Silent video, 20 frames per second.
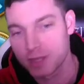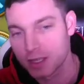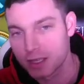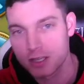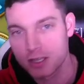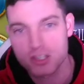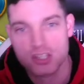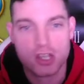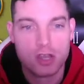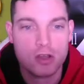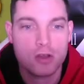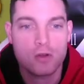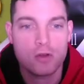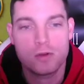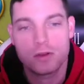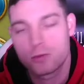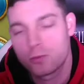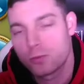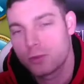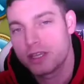So
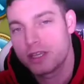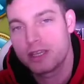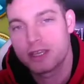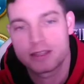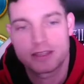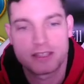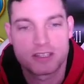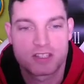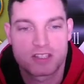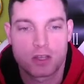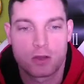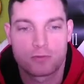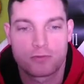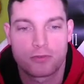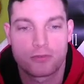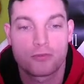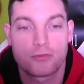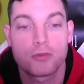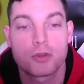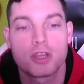we get this zone for
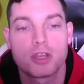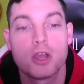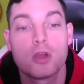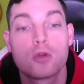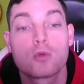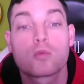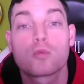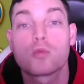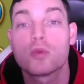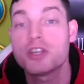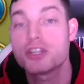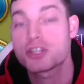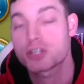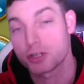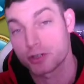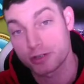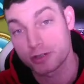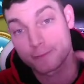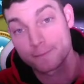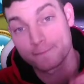free.
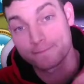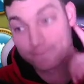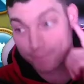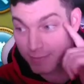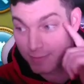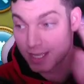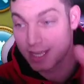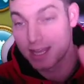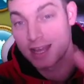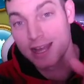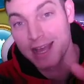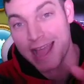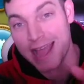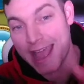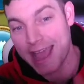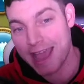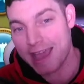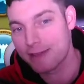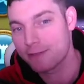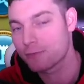Richard.
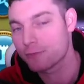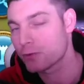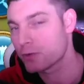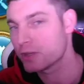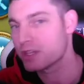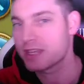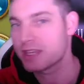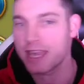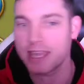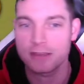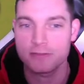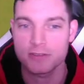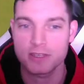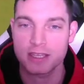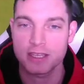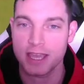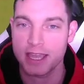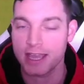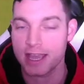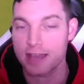Every
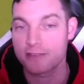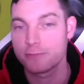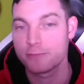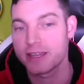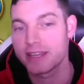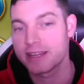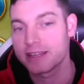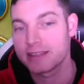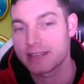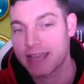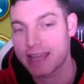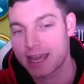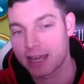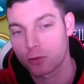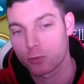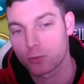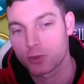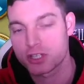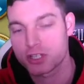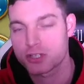KVK I've been in that had a
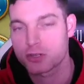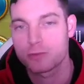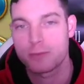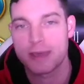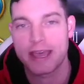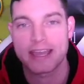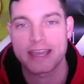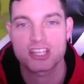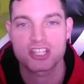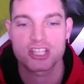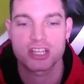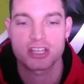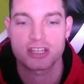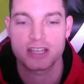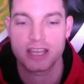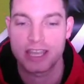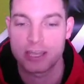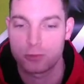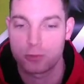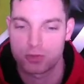Richard Bastion,
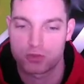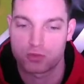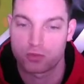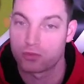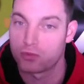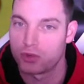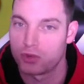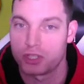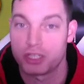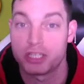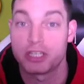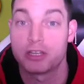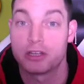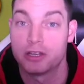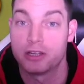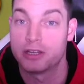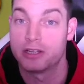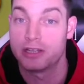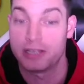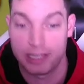it was really
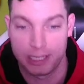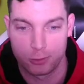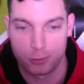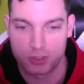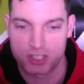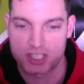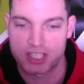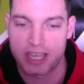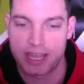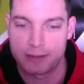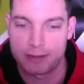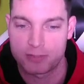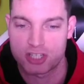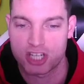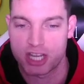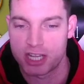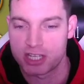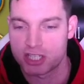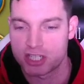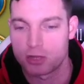good. It was game
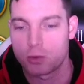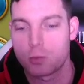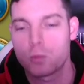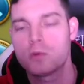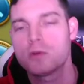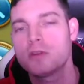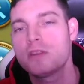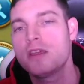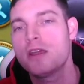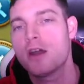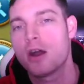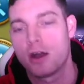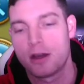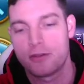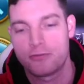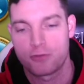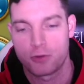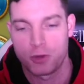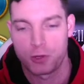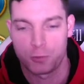changing. What are they
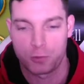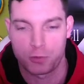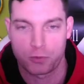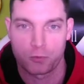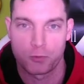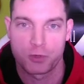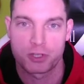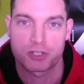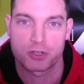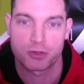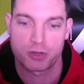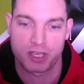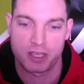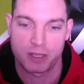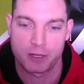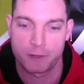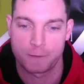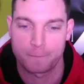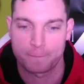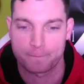offering with Richard here?